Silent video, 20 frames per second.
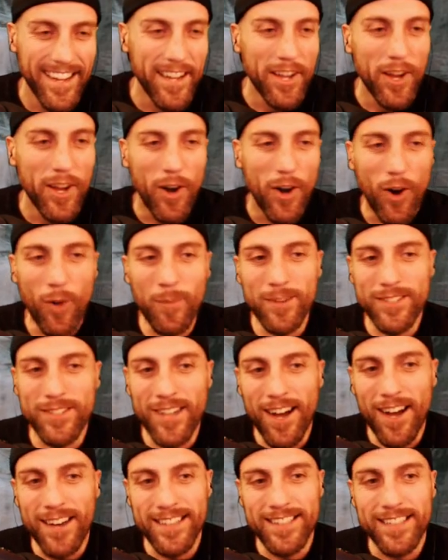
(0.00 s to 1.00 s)
Homer's
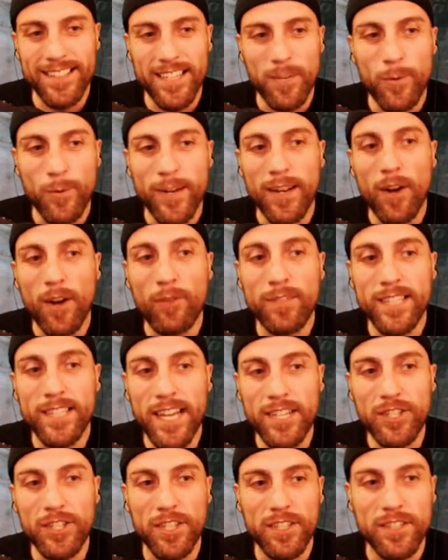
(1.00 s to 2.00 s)
Odyssey, when
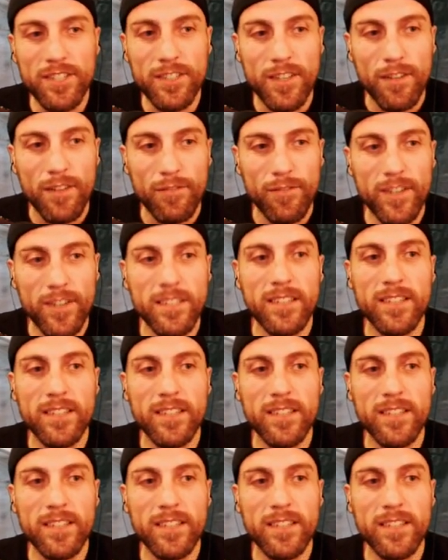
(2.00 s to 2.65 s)
Odysseus visits